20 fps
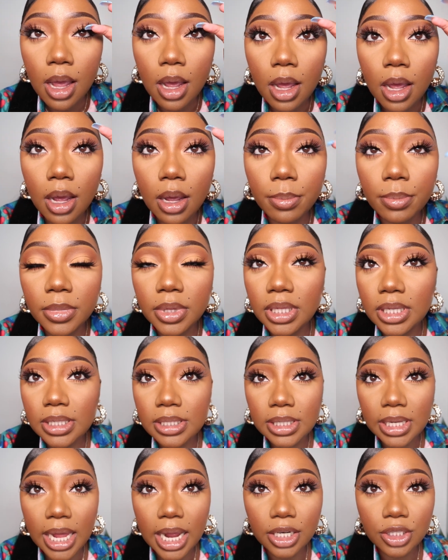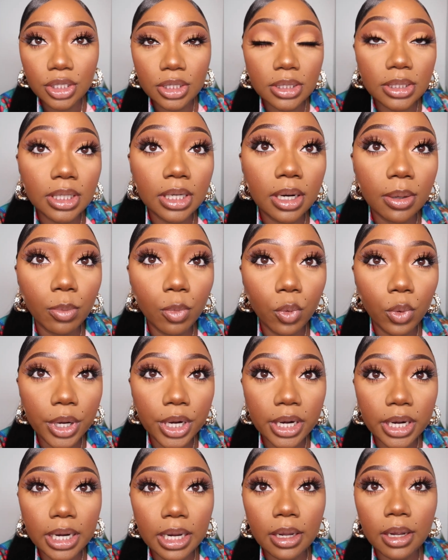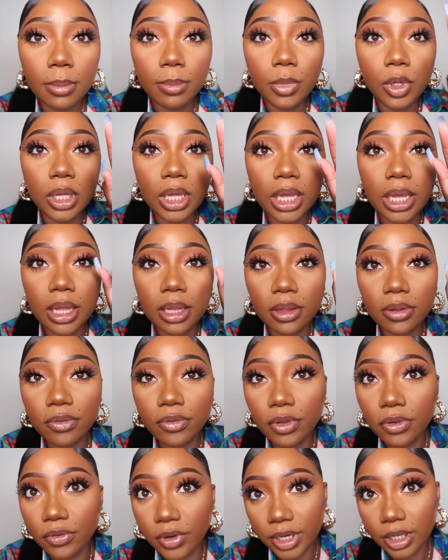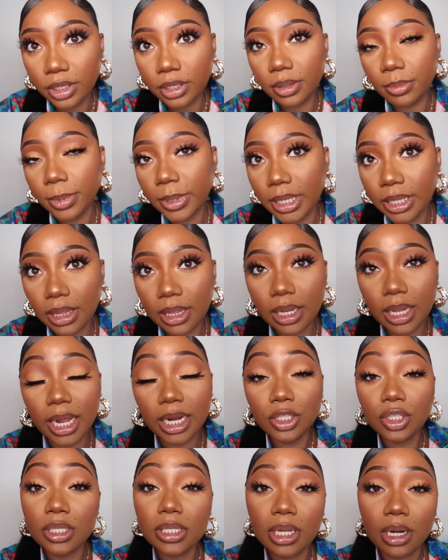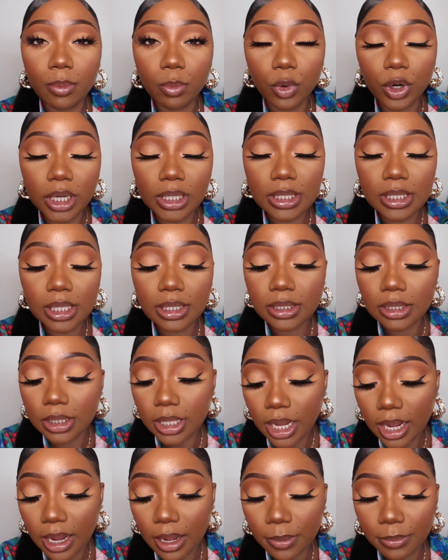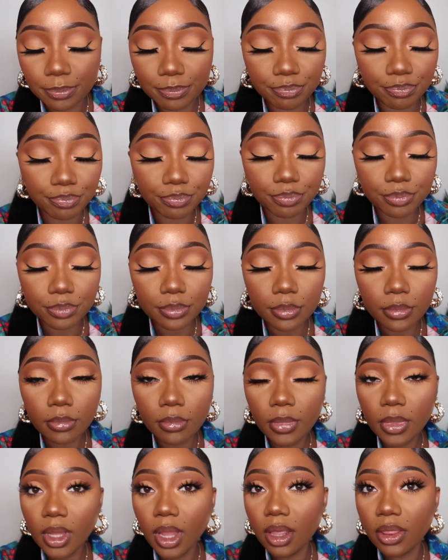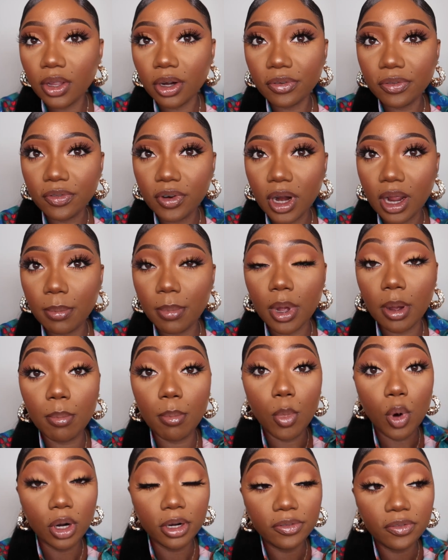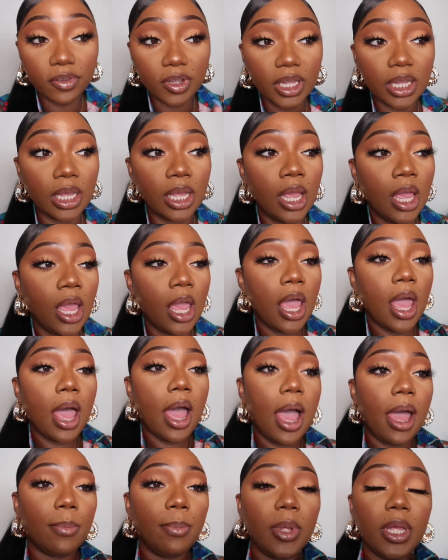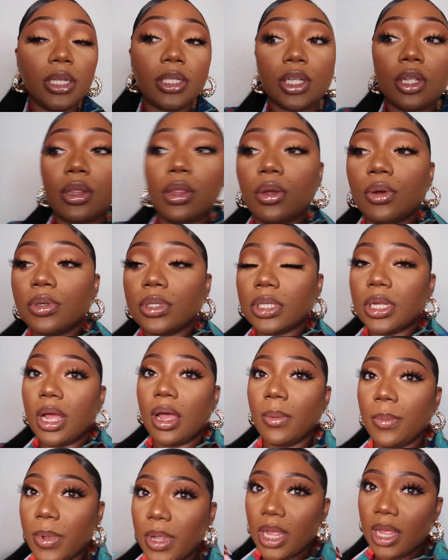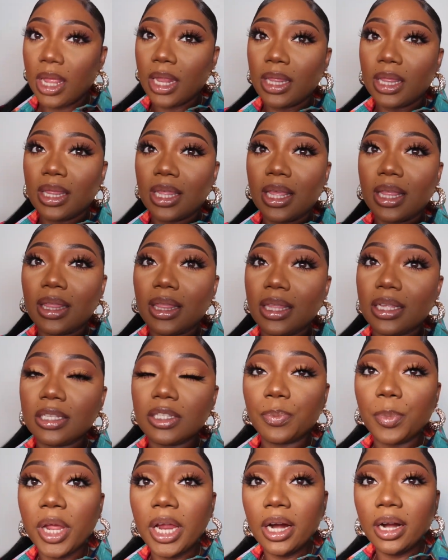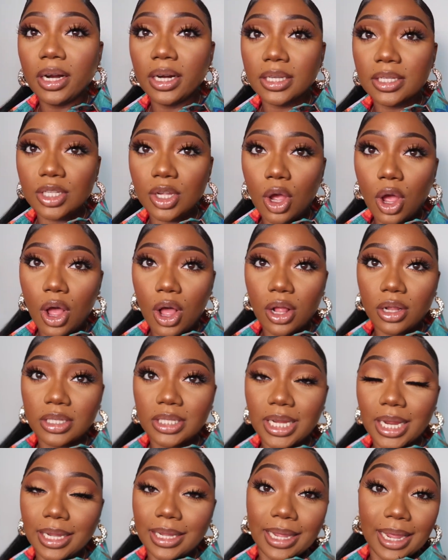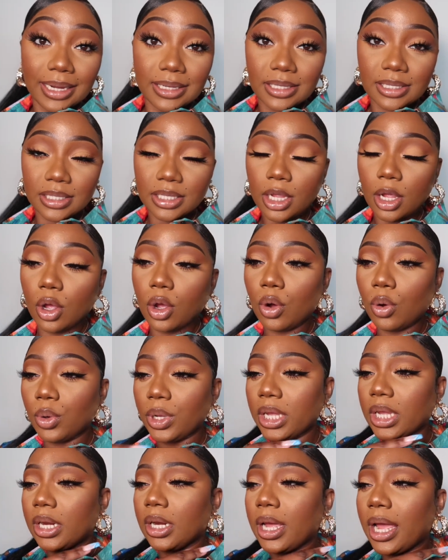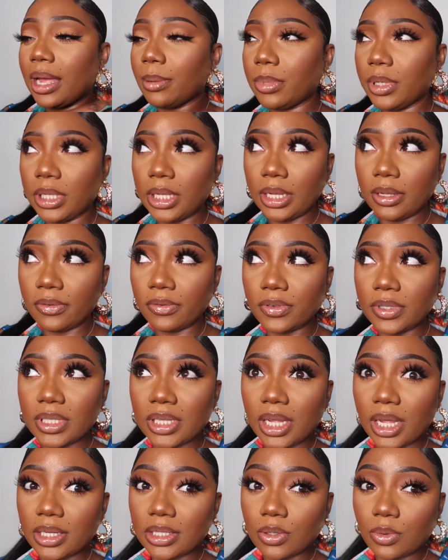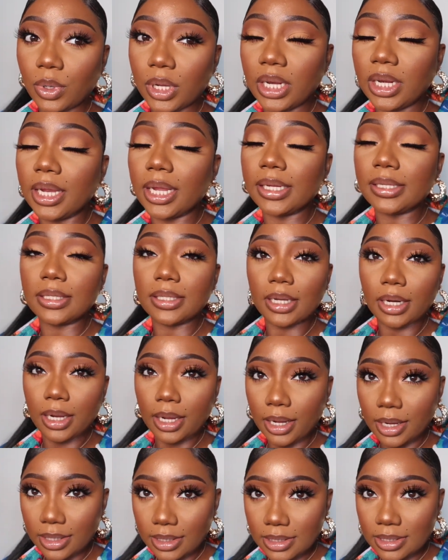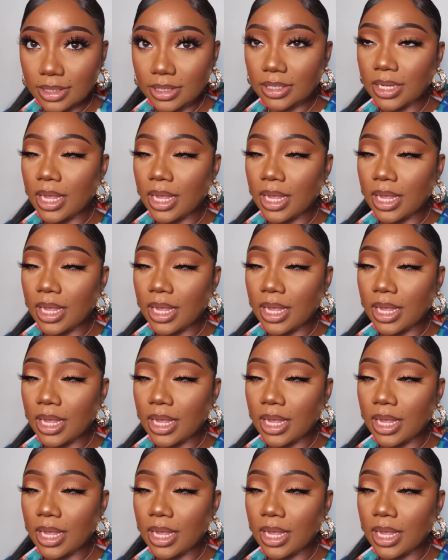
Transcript: Um, these lashes that i'm wearing i'm looking at the viewfinder but the lashes that i'm wearing today they're from morphe i picked those up and this pair is called yes Queen, I believe. Is it Yes Queen? Yes, it is.